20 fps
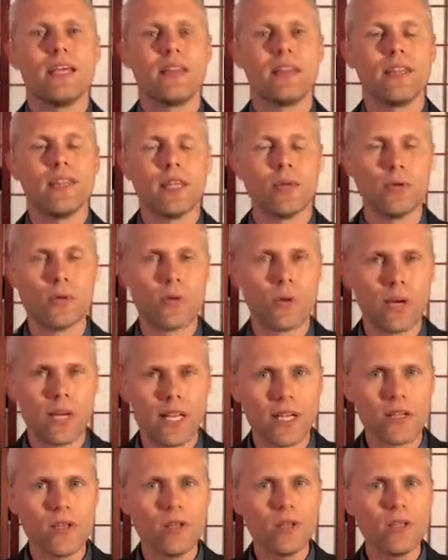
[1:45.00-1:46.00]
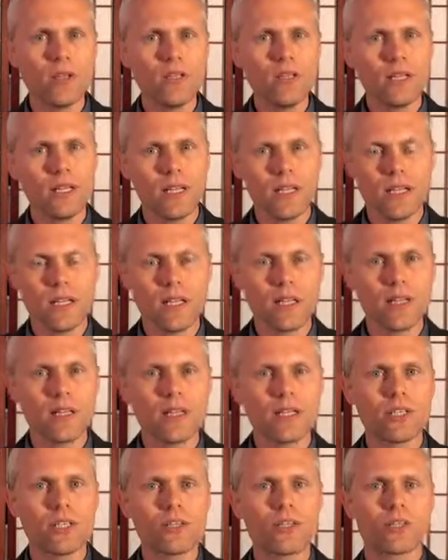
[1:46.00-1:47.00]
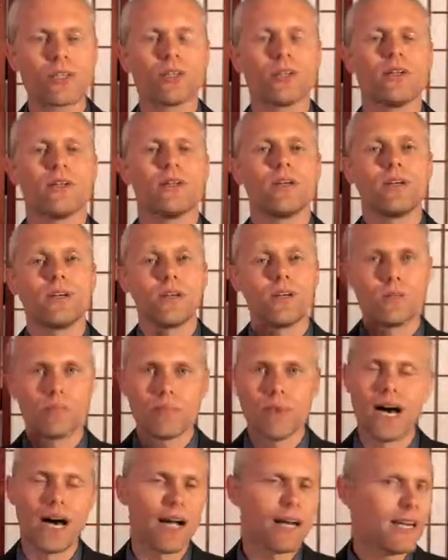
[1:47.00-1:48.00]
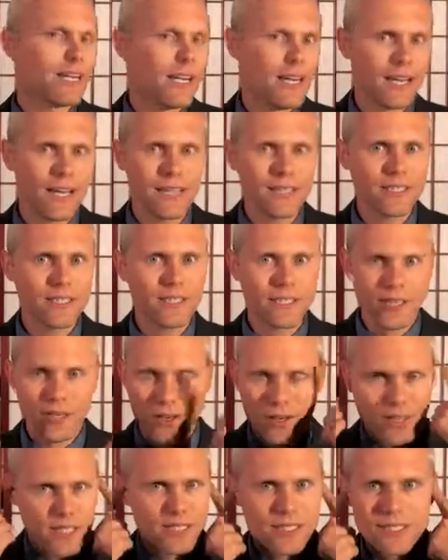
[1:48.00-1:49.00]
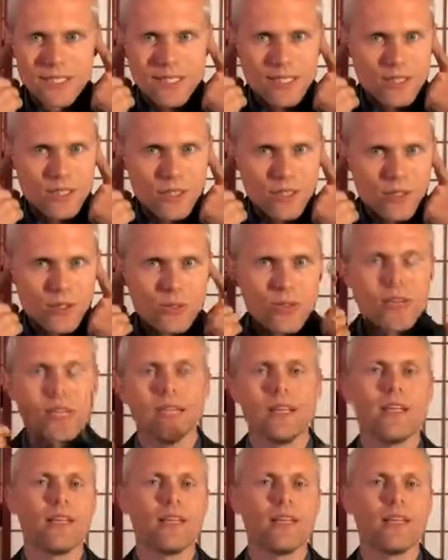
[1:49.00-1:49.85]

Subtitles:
in the Real English podcasts that you're listening to,